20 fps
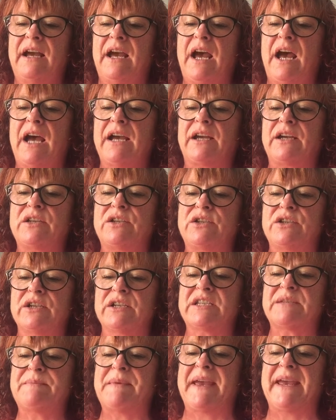I could
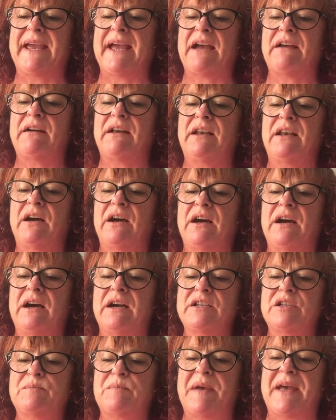just make out a
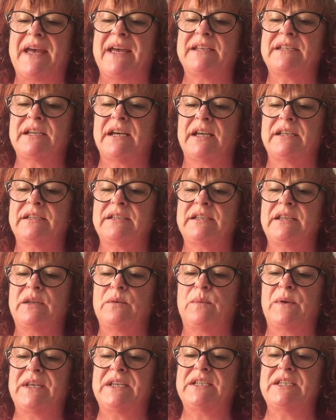large bed under the
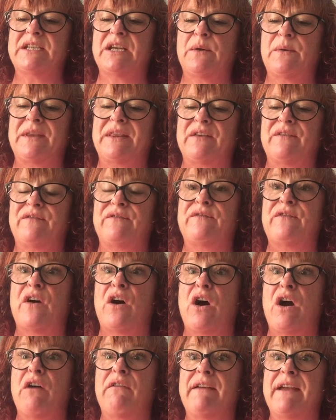window at the
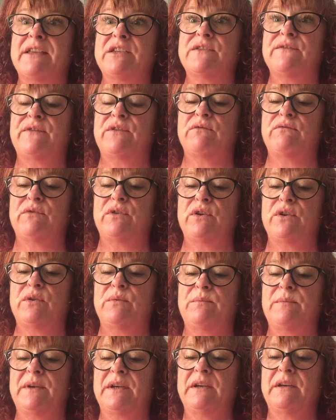far edge of the
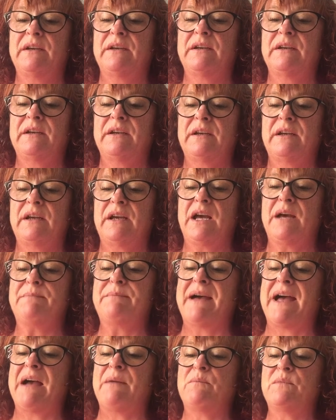room. A
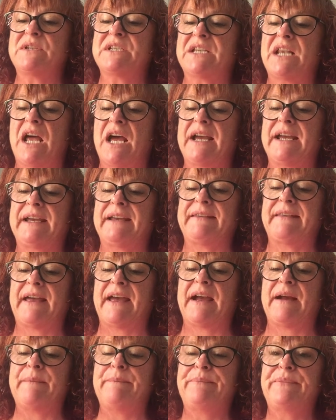man was lying
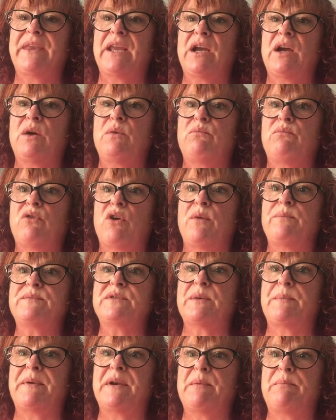there, propped
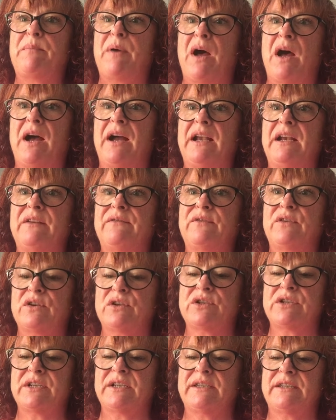up on a pile of
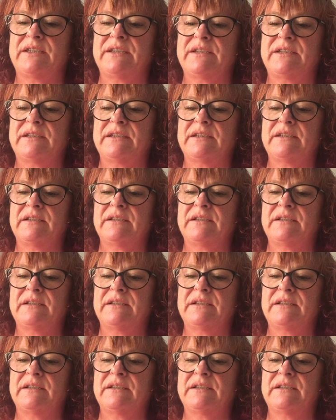cushions.